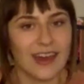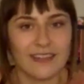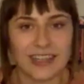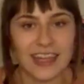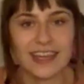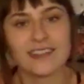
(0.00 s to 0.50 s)

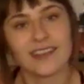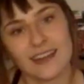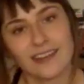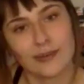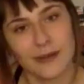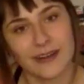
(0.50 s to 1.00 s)
having hands-on
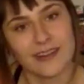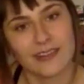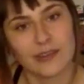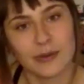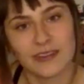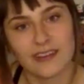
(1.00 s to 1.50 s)

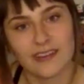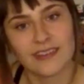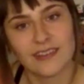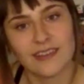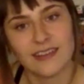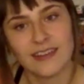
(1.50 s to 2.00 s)
experience with this.